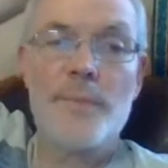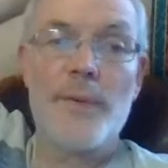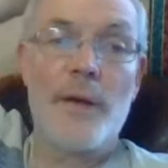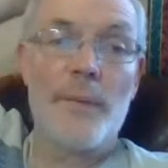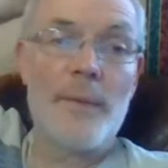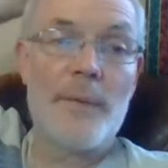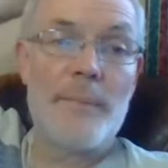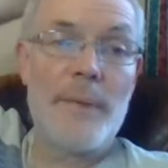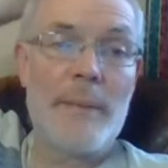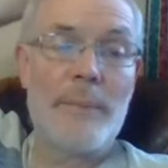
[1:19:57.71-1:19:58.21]
But I
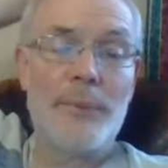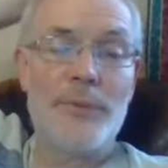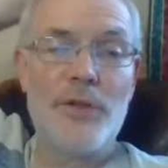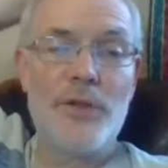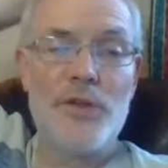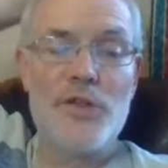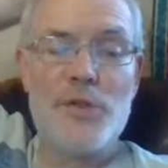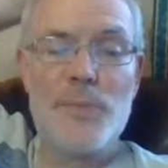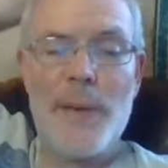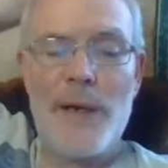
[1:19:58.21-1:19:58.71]
mean, people
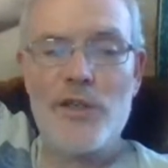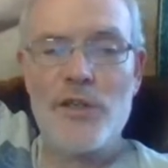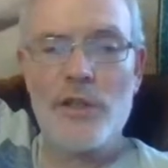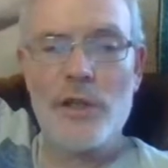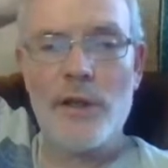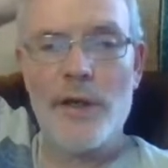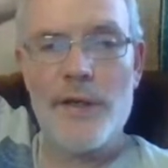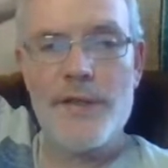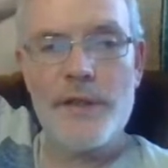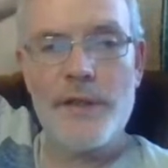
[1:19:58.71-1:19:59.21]
do
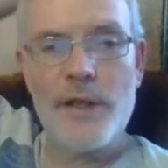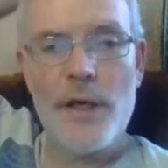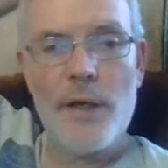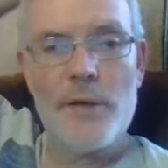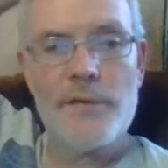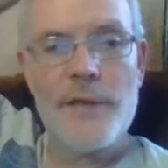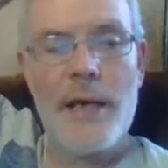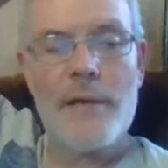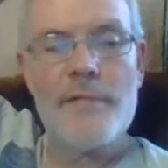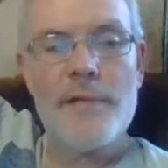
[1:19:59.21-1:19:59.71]
specialize and
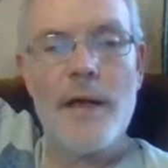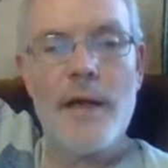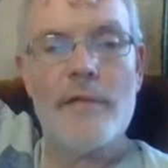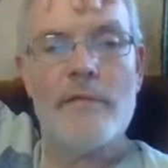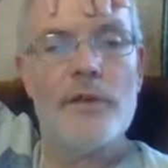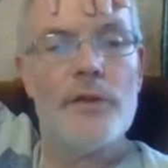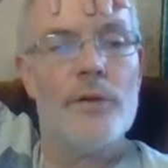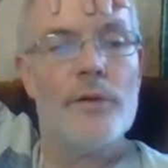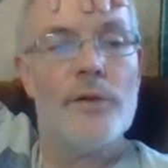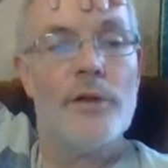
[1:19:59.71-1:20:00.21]
go down
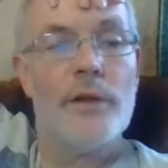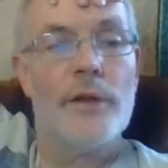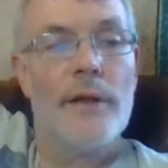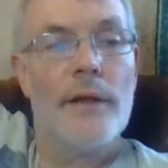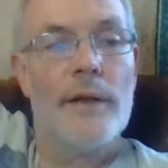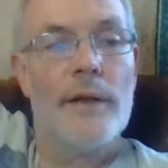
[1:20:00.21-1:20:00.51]
that route, and